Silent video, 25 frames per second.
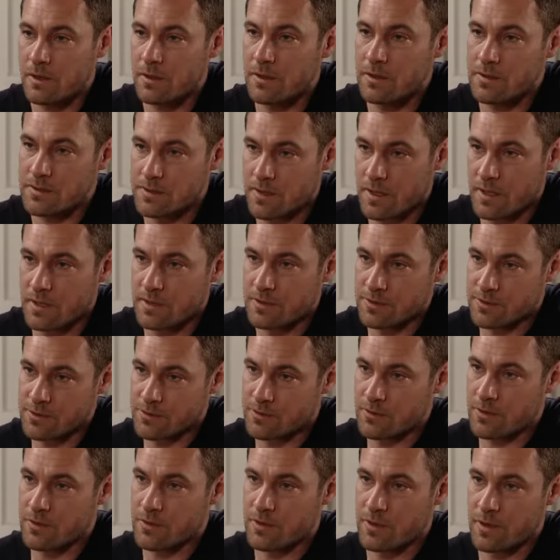is getting
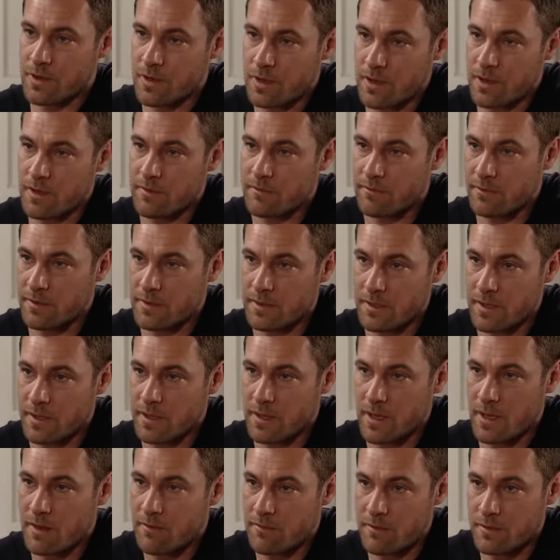stronger every
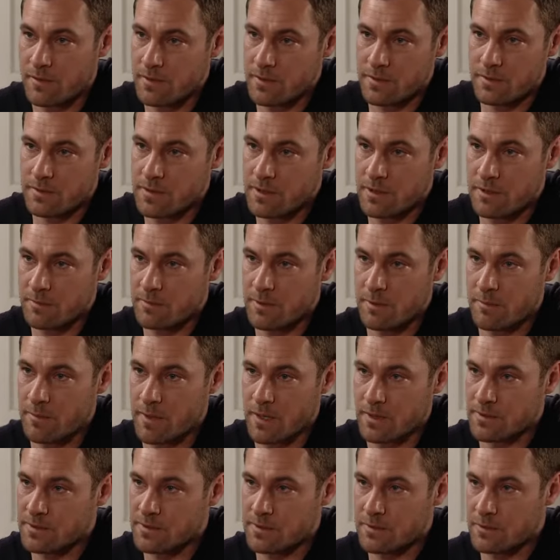day. Everything's going to be
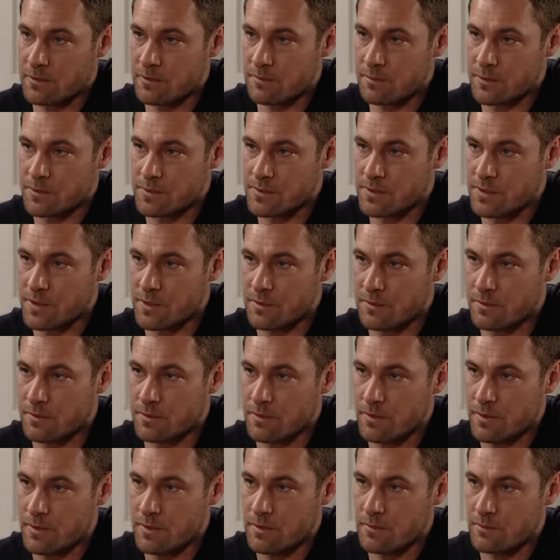back to normal soon.
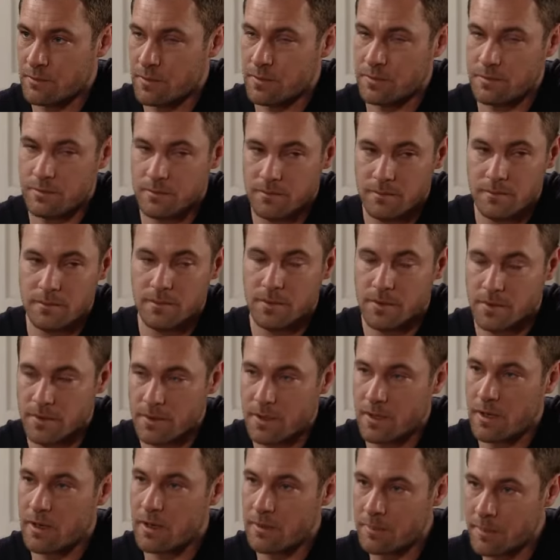
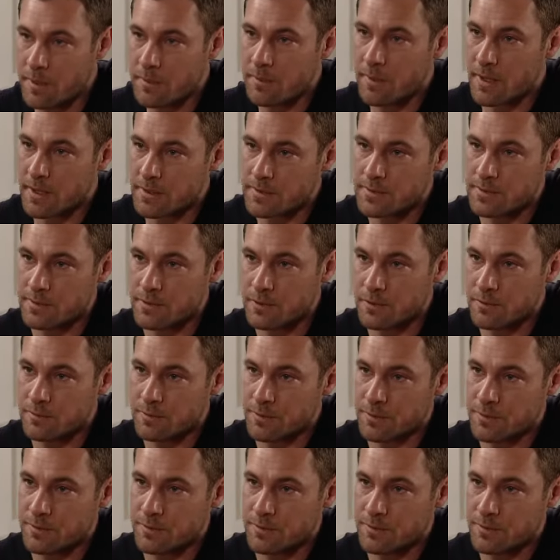I'll be back to normal.